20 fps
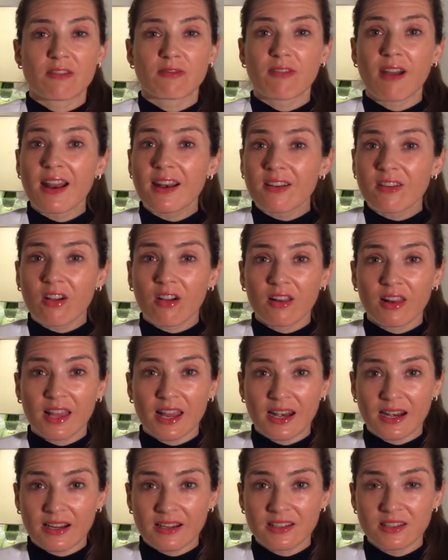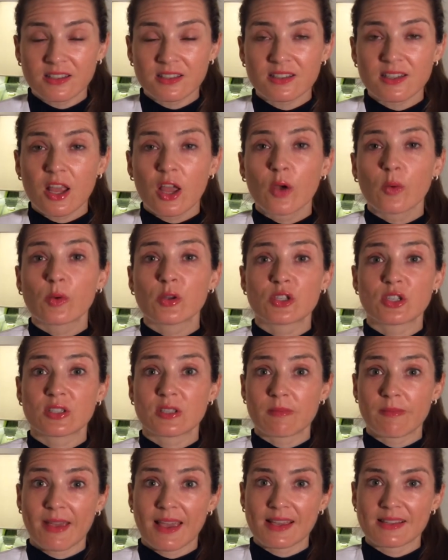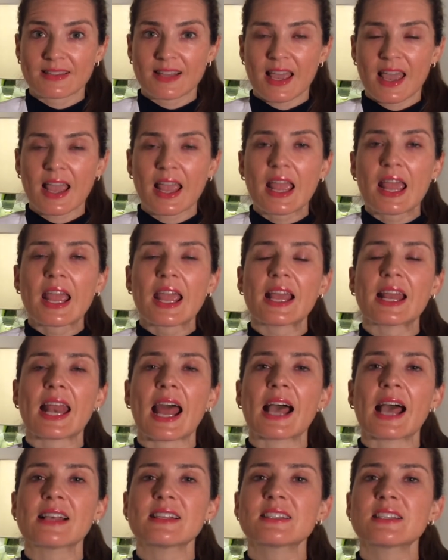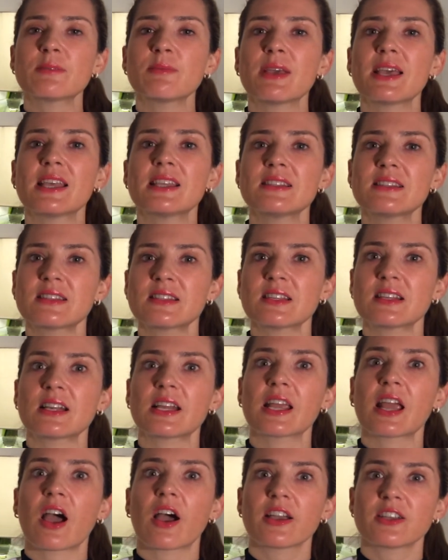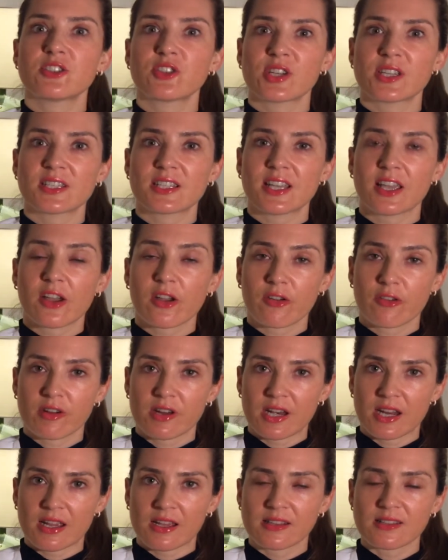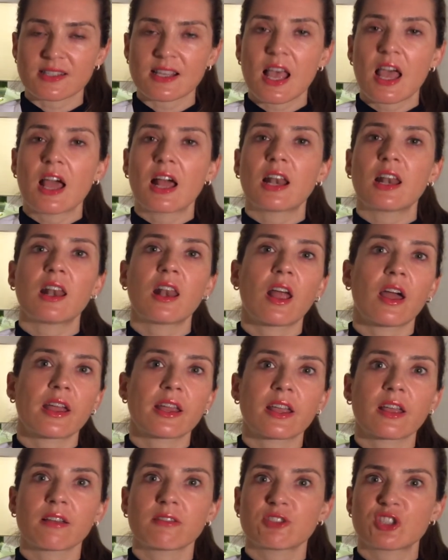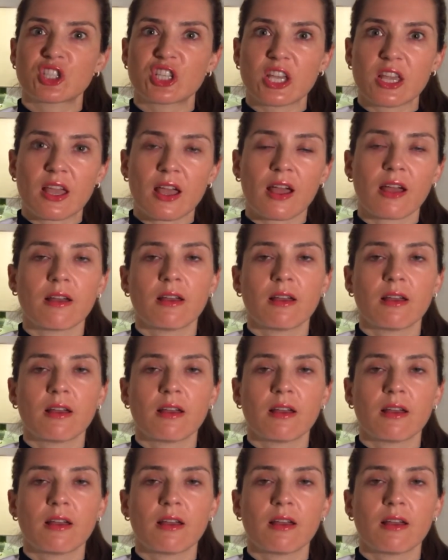retinol in it, which is amazing. It has some instantly hydrating ingredients like shea.